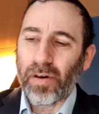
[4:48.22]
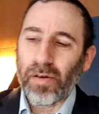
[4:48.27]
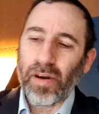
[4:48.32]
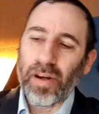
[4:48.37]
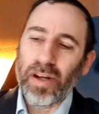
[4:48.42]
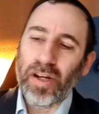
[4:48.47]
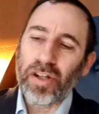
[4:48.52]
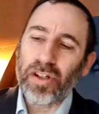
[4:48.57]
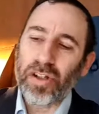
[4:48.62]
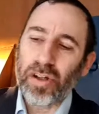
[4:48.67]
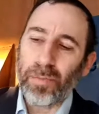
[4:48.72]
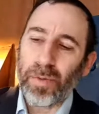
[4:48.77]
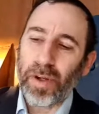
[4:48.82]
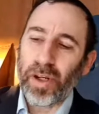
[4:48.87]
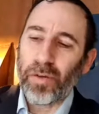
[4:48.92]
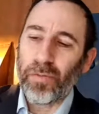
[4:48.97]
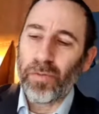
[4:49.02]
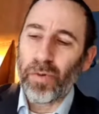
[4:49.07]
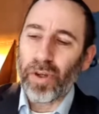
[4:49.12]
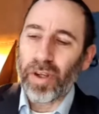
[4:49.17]
Elisha ben
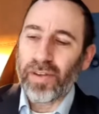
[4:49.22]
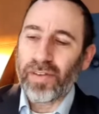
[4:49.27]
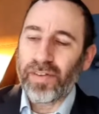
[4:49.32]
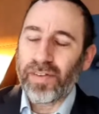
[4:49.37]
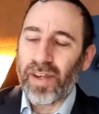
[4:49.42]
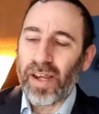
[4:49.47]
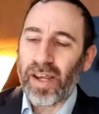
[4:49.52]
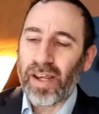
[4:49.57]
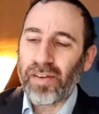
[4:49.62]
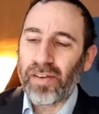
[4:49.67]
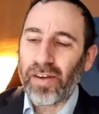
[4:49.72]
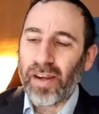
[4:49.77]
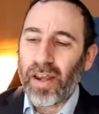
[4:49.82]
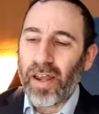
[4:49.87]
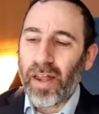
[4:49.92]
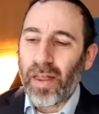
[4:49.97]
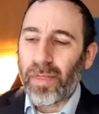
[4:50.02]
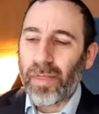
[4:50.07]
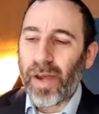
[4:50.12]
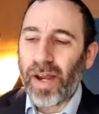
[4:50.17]
Avuya says,
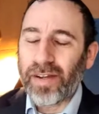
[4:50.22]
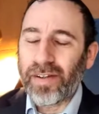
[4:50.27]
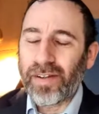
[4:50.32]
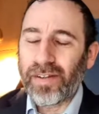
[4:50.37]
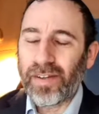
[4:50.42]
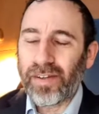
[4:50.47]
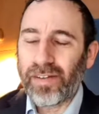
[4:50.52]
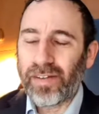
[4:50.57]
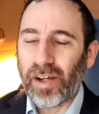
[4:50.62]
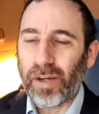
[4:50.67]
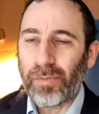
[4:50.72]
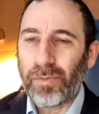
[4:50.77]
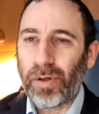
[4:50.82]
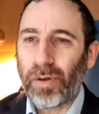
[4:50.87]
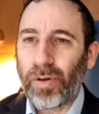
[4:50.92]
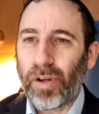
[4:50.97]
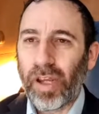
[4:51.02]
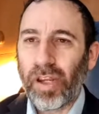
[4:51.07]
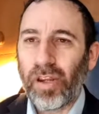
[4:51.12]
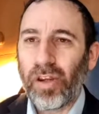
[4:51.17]
that is the time
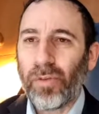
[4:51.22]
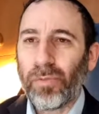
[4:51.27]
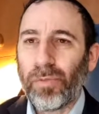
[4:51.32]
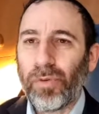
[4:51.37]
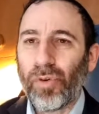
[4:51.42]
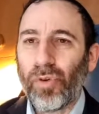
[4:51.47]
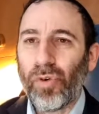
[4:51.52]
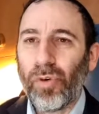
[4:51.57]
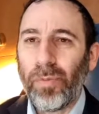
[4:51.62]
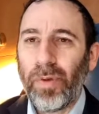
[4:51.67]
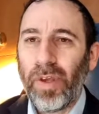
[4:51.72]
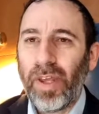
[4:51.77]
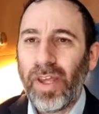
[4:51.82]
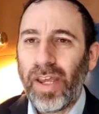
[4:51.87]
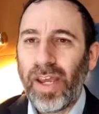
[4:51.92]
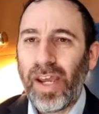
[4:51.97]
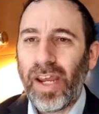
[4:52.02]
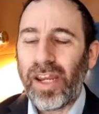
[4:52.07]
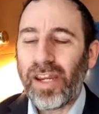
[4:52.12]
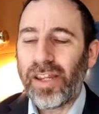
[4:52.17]
you can absorb
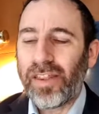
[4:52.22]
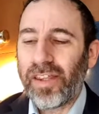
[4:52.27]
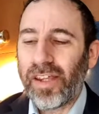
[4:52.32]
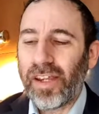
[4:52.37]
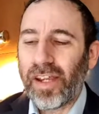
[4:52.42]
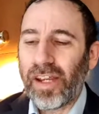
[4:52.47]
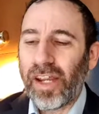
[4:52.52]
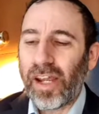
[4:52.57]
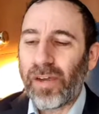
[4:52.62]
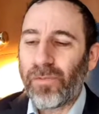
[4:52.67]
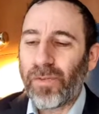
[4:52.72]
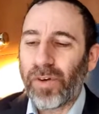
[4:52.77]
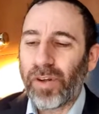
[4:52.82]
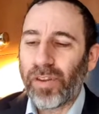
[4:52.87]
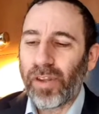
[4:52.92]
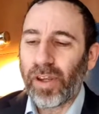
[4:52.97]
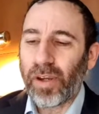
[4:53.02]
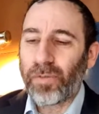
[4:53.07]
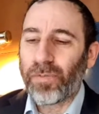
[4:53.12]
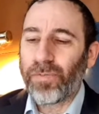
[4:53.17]
anything and
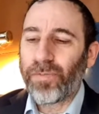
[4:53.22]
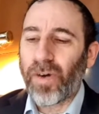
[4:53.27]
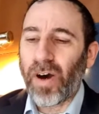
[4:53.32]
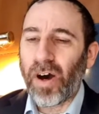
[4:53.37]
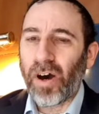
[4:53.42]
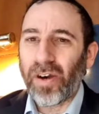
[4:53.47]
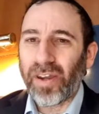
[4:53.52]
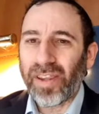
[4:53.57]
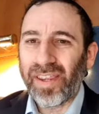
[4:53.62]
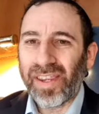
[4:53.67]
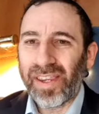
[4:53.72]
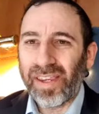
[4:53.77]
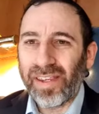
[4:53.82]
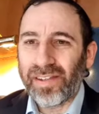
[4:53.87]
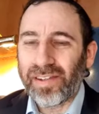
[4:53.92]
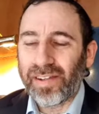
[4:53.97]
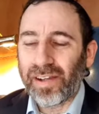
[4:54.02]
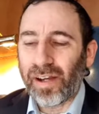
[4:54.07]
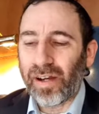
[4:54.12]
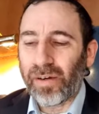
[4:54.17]
everything far
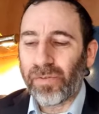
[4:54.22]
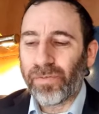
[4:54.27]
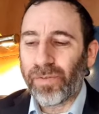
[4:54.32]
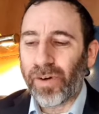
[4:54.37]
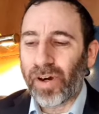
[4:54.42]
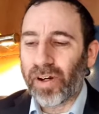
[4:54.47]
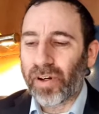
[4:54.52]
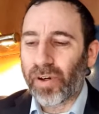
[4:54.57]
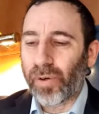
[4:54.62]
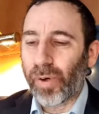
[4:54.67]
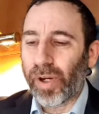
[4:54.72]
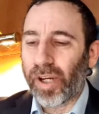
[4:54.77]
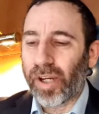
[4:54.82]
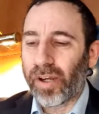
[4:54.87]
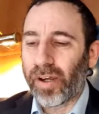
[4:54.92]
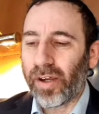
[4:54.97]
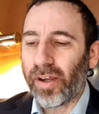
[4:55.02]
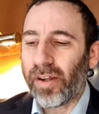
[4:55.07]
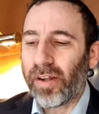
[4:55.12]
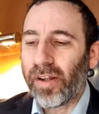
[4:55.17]
easier and far
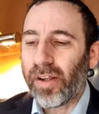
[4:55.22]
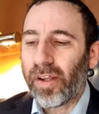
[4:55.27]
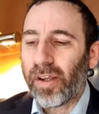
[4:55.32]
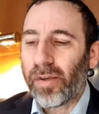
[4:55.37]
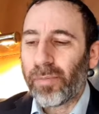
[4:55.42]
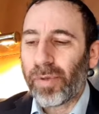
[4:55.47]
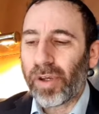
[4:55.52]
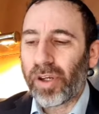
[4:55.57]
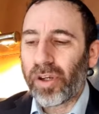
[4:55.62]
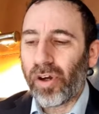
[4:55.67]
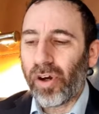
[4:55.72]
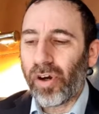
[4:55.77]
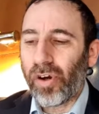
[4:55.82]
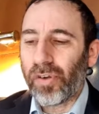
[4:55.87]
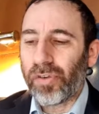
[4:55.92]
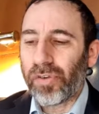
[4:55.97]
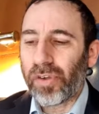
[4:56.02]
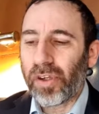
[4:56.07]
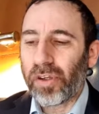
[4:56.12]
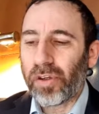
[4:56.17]
quicker
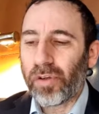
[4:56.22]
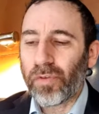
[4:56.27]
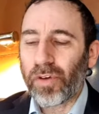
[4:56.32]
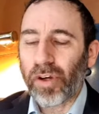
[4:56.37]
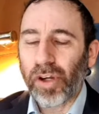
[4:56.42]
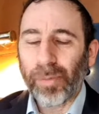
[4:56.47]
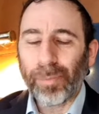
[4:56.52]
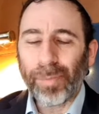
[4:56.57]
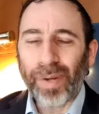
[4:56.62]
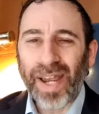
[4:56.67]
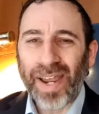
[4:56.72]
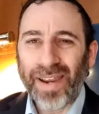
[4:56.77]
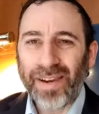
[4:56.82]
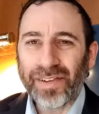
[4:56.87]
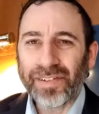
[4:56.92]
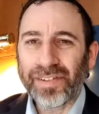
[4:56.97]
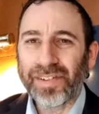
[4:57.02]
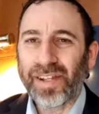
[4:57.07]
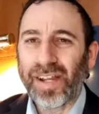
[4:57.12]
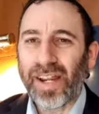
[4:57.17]
because you've got a
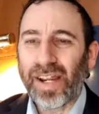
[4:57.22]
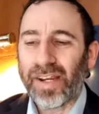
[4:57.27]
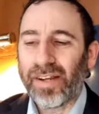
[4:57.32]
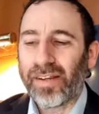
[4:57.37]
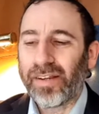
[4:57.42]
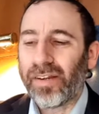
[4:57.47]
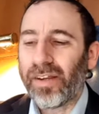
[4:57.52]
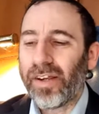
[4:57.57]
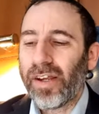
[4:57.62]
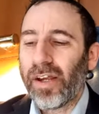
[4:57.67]
blank slate.